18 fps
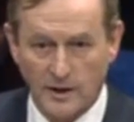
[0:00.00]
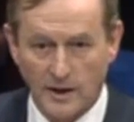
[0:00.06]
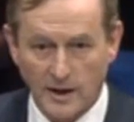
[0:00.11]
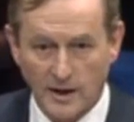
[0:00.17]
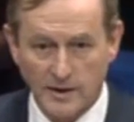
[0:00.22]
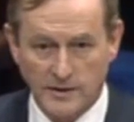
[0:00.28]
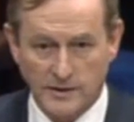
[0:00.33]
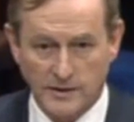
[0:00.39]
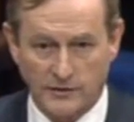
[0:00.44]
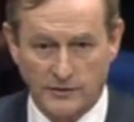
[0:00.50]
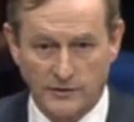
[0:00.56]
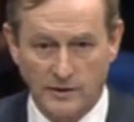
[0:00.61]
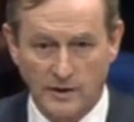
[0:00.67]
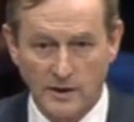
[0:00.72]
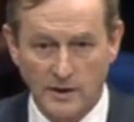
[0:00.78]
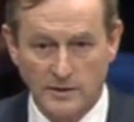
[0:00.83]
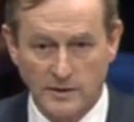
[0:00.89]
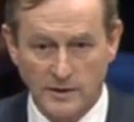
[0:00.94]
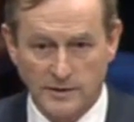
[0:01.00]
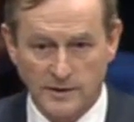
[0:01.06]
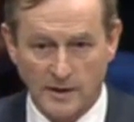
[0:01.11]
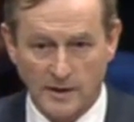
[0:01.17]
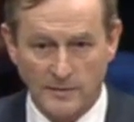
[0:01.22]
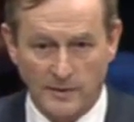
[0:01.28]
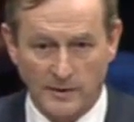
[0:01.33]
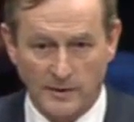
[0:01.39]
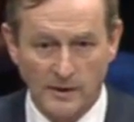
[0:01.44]
exit in
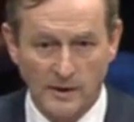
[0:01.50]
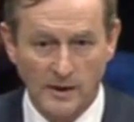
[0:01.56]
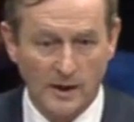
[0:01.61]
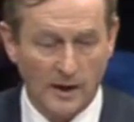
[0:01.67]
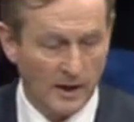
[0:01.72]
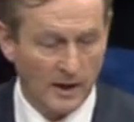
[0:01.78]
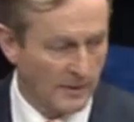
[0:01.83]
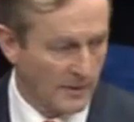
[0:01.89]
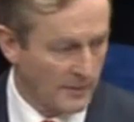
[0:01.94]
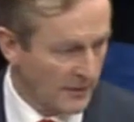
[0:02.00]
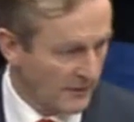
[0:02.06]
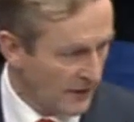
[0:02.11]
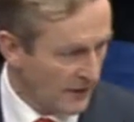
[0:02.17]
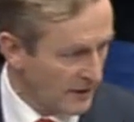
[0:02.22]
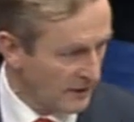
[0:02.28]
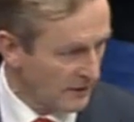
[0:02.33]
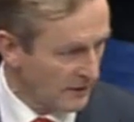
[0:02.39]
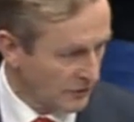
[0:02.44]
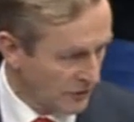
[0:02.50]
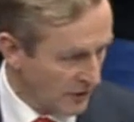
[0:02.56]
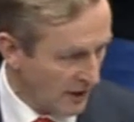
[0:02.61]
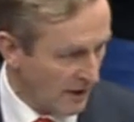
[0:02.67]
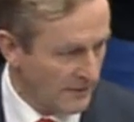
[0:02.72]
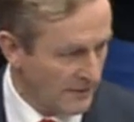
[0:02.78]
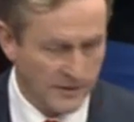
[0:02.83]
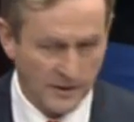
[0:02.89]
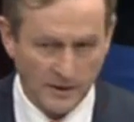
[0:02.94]
December and about providing
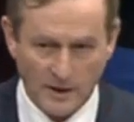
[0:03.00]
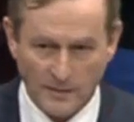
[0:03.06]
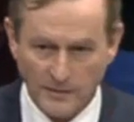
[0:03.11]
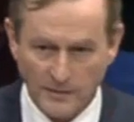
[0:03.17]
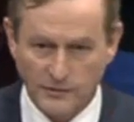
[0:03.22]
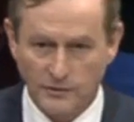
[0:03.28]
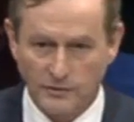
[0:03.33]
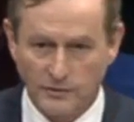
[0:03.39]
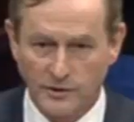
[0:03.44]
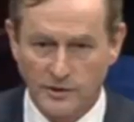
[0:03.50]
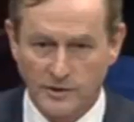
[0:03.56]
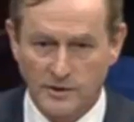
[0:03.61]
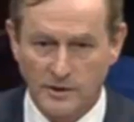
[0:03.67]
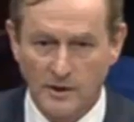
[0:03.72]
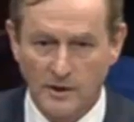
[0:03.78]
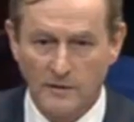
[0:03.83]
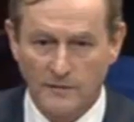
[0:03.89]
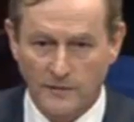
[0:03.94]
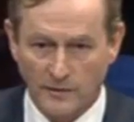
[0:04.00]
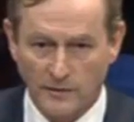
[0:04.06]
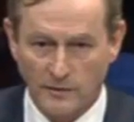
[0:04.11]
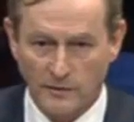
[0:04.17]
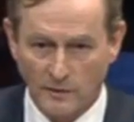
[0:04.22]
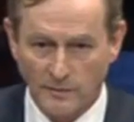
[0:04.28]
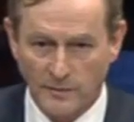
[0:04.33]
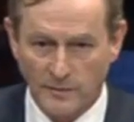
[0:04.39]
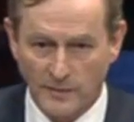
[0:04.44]
jobs and opportunities for
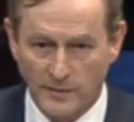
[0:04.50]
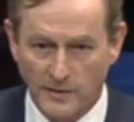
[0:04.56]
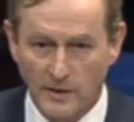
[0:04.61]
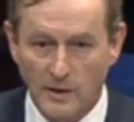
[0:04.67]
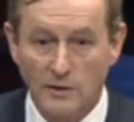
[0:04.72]
young people